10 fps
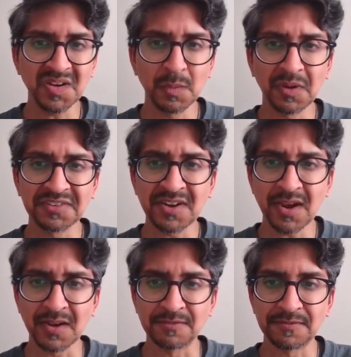Well,
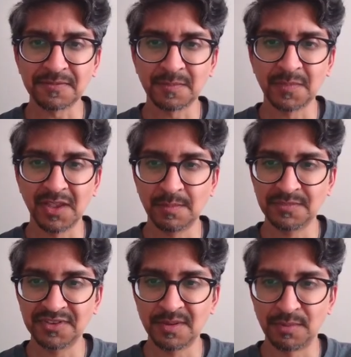tough.
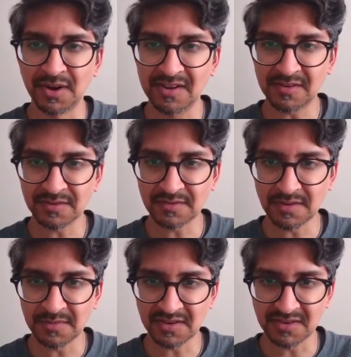Them's the breaks or
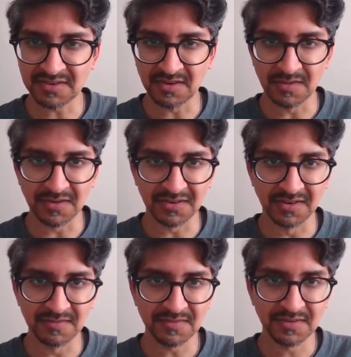something. That's not long enough.